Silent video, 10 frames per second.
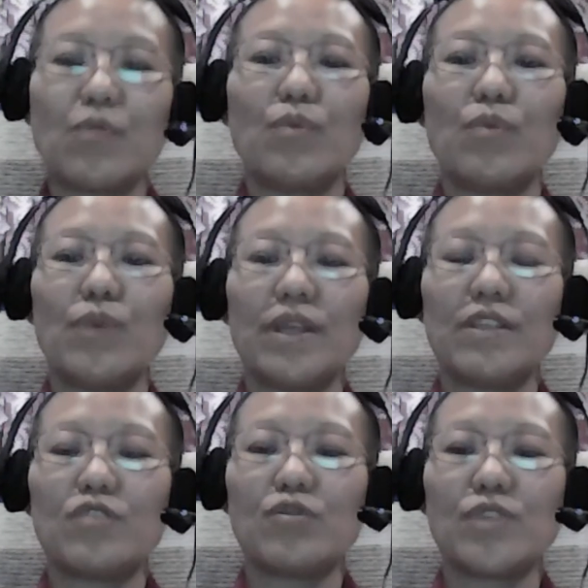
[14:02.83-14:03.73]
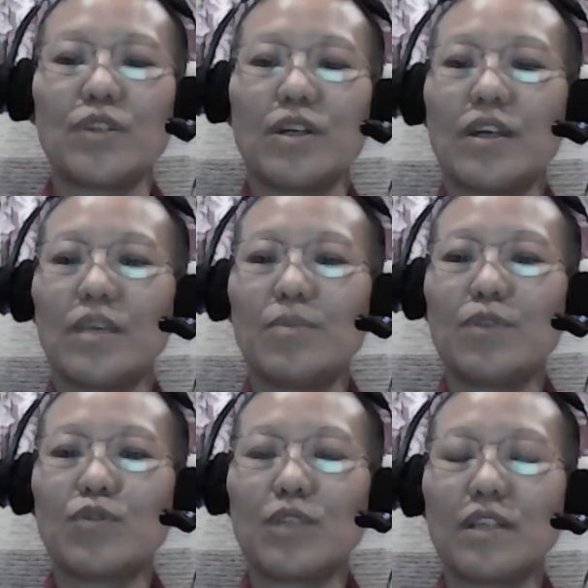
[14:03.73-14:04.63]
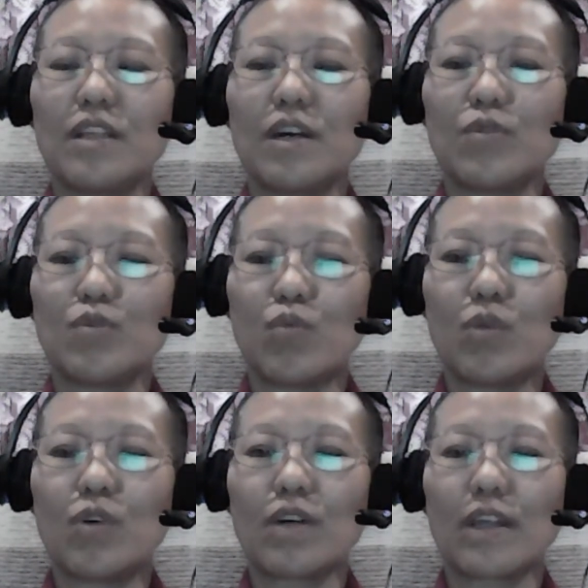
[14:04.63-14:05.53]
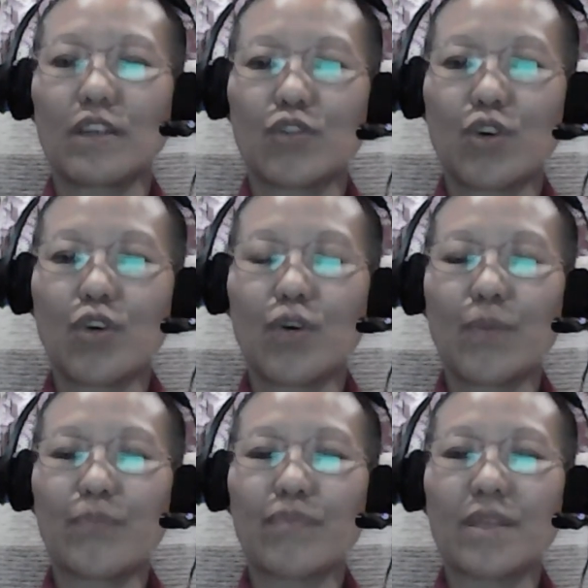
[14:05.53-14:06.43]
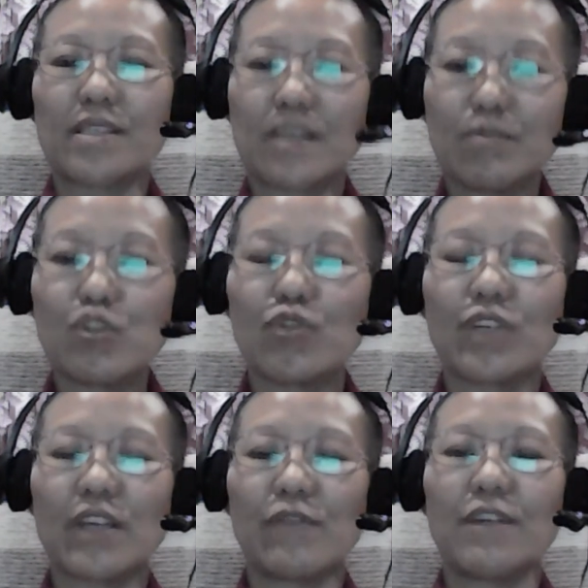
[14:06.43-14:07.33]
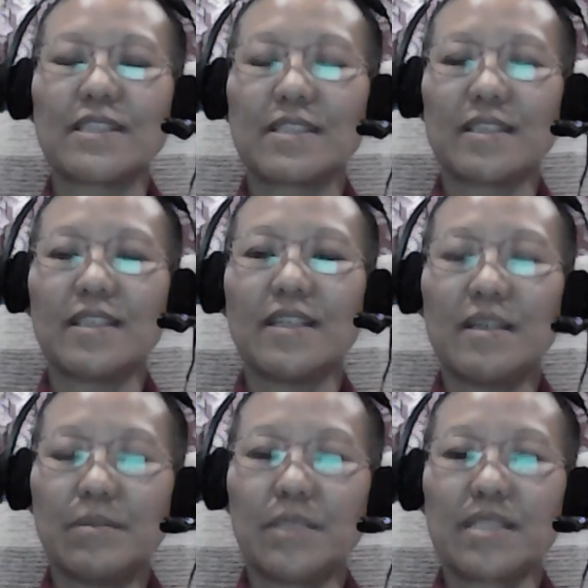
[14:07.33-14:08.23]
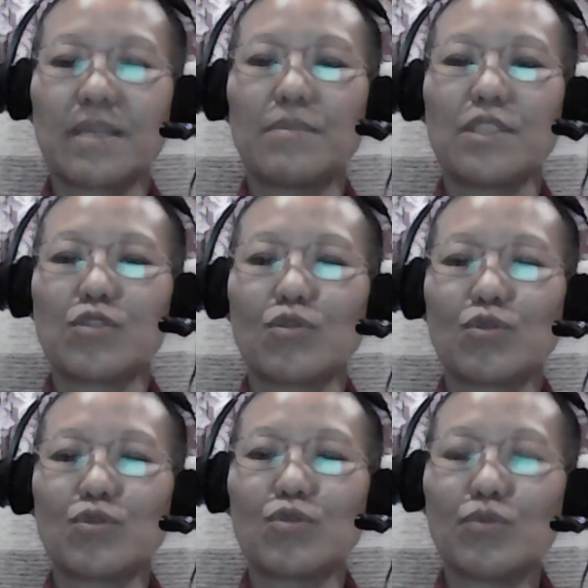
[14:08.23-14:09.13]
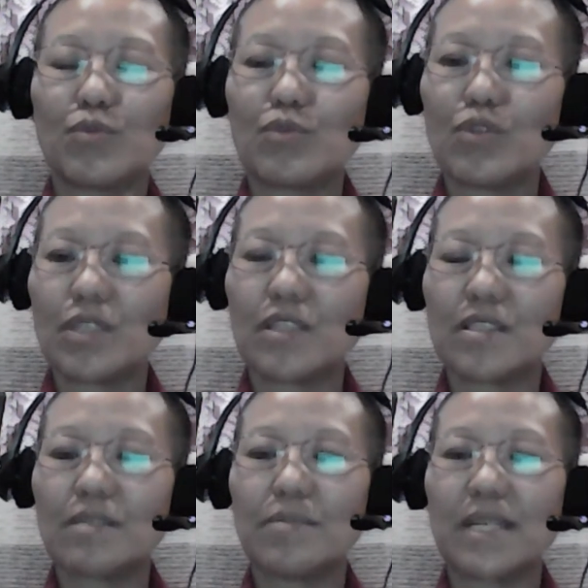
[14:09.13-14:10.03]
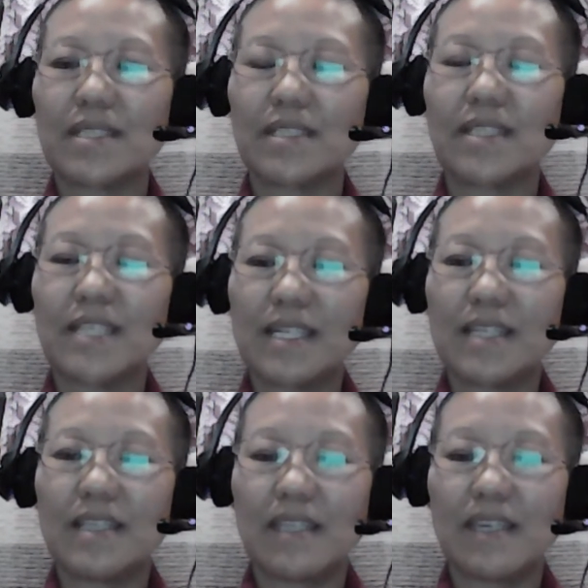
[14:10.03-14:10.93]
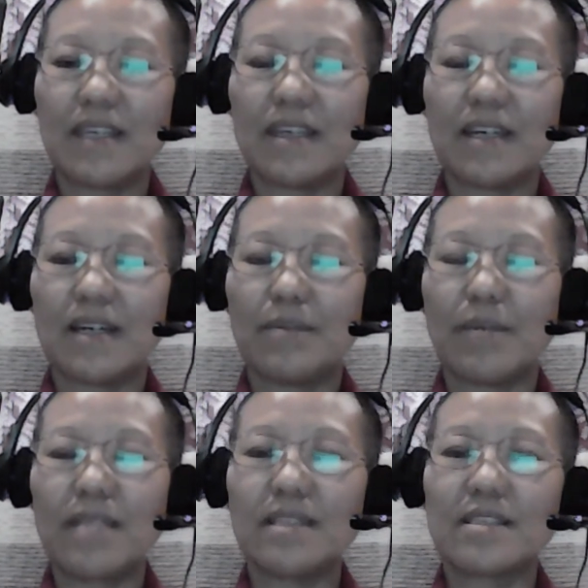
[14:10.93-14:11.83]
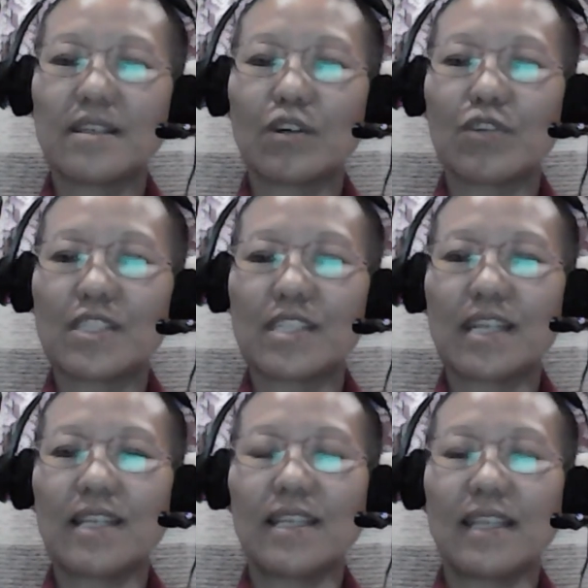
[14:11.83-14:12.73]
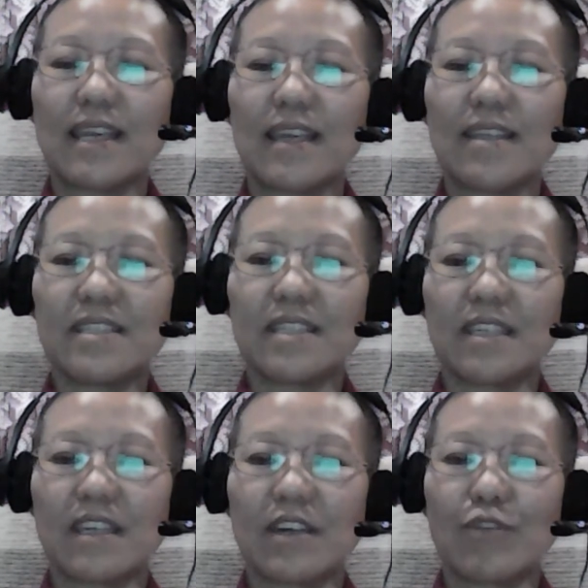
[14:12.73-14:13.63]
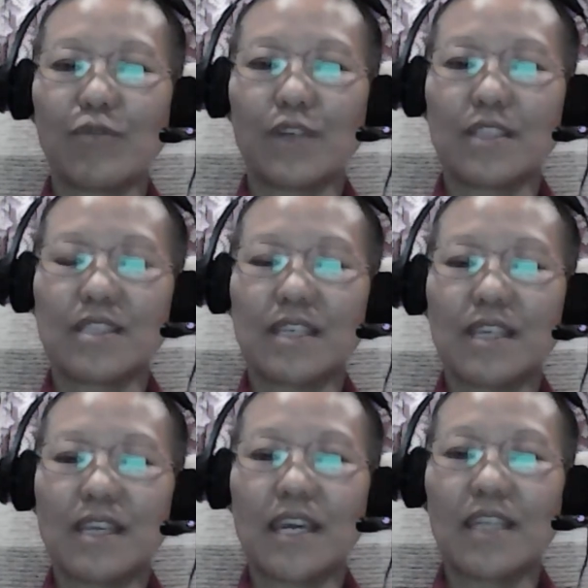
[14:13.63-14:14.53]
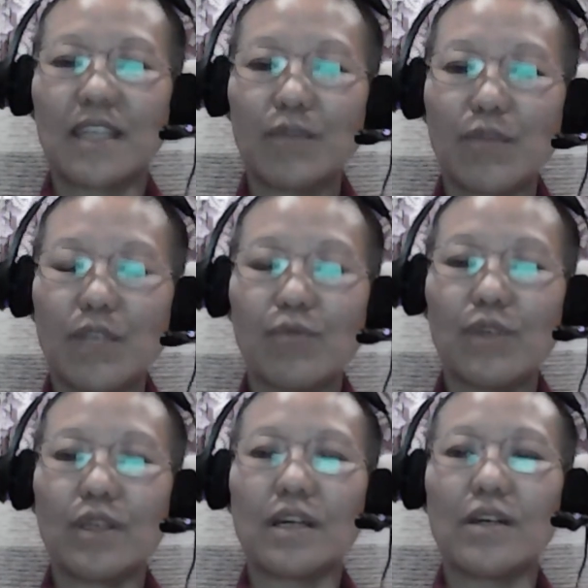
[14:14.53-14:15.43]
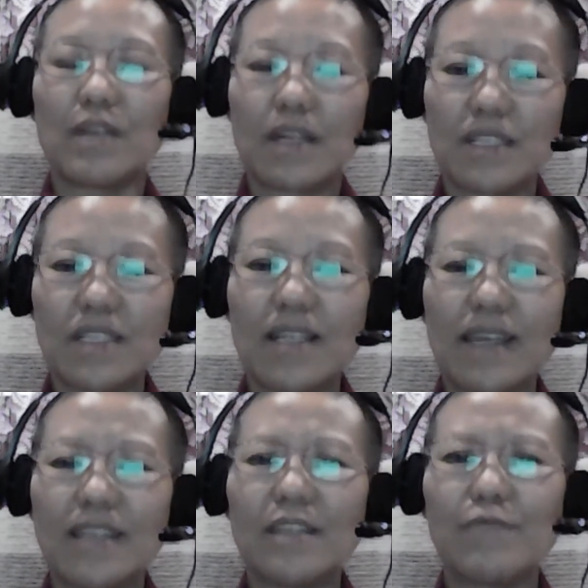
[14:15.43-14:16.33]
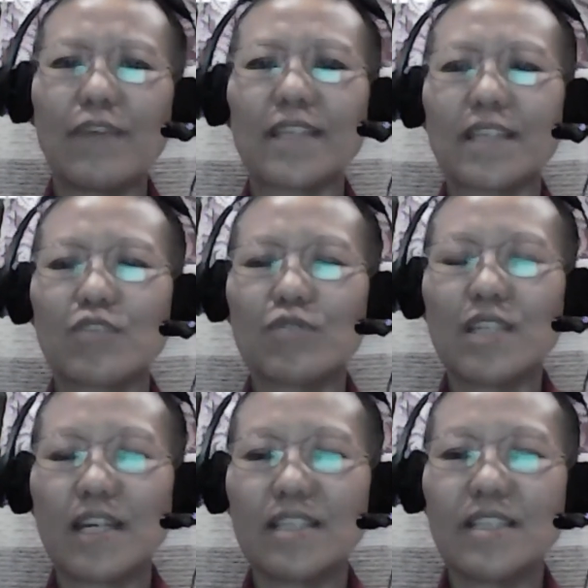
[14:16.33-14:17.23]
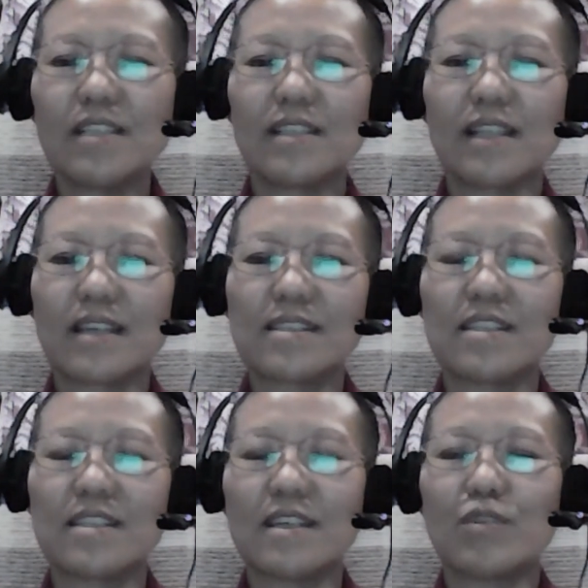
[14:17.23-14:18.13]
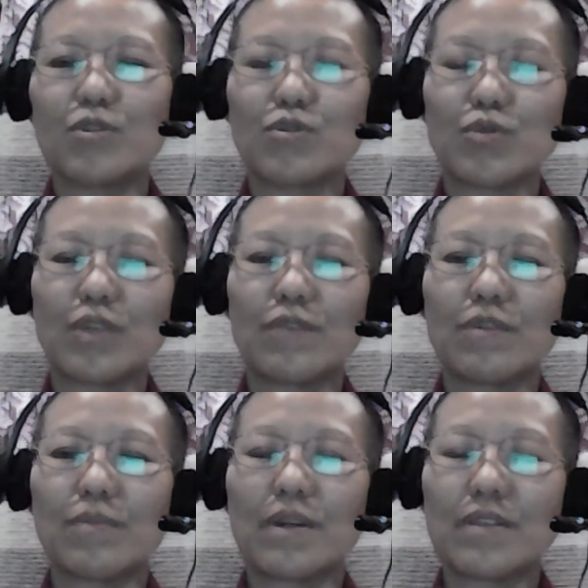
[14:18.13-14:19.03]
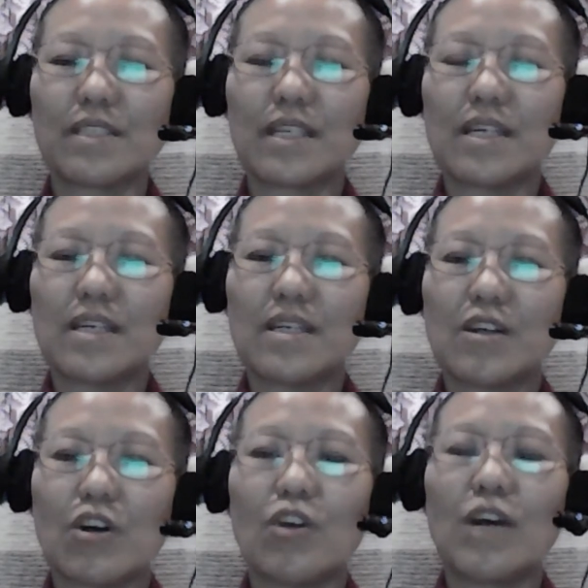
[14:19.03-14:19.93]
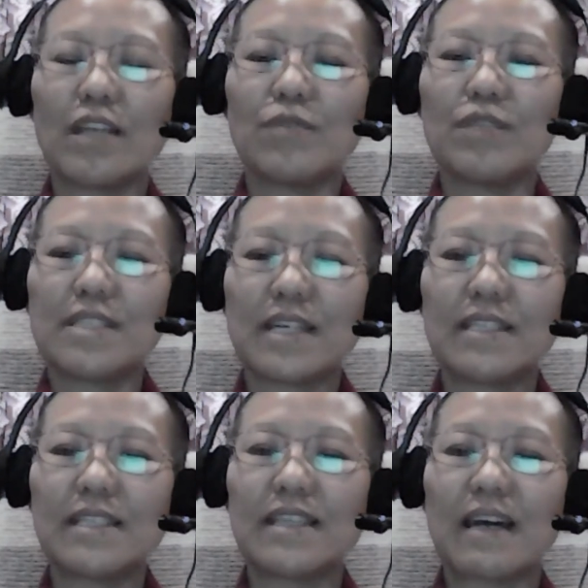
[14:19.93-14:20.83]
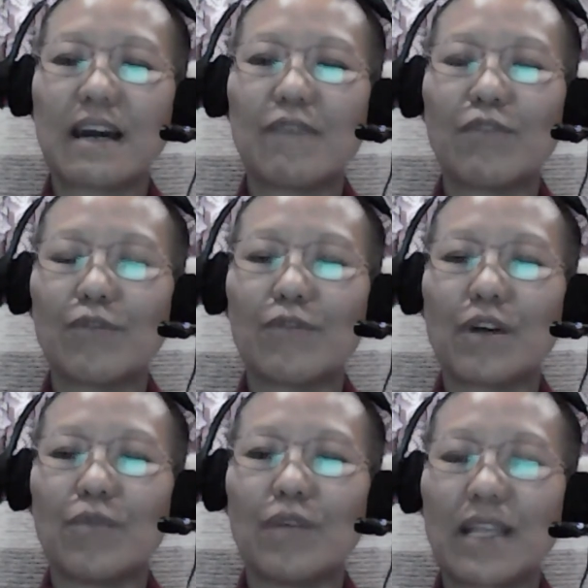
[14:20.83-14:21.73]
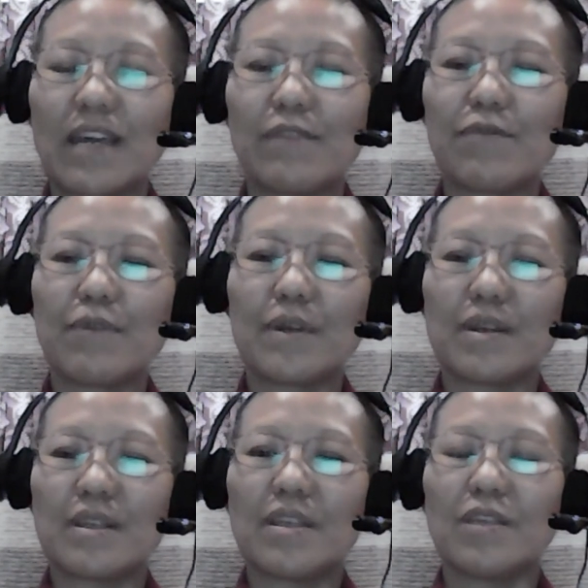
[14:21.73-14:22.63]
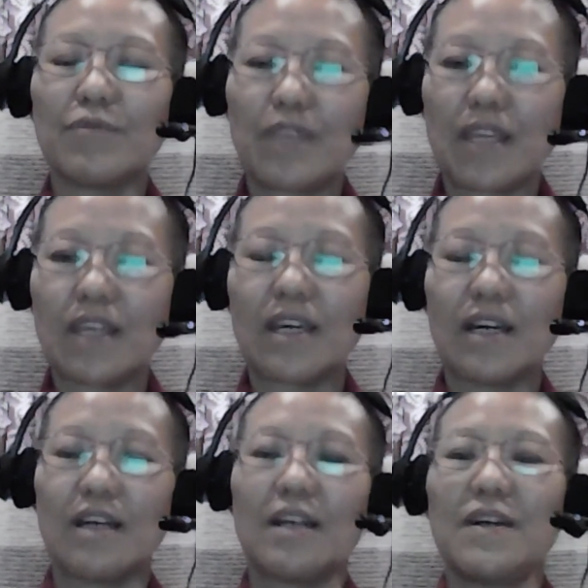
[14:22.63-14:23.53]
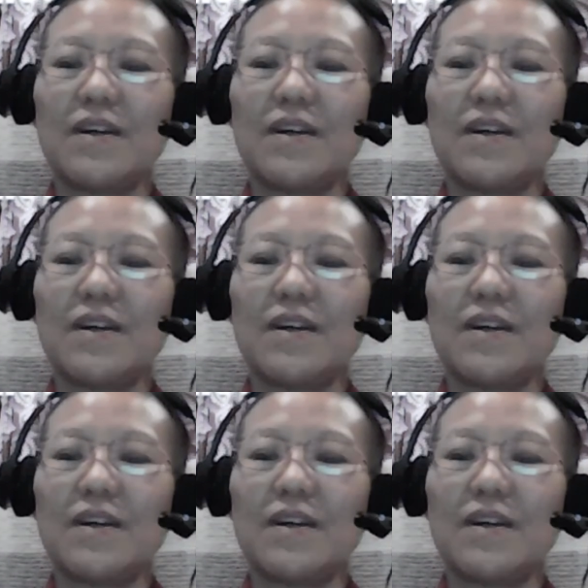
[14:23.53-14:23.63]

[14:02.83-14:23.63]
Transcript: where the children are able to learn how to walk and talk. Some children are faster, but some are slow. So it doesn't matter. They mothers are constantly there taking care of us. And then when we until in fact actually until the last day also, if the parents, or otherwise until the half of our life, if they are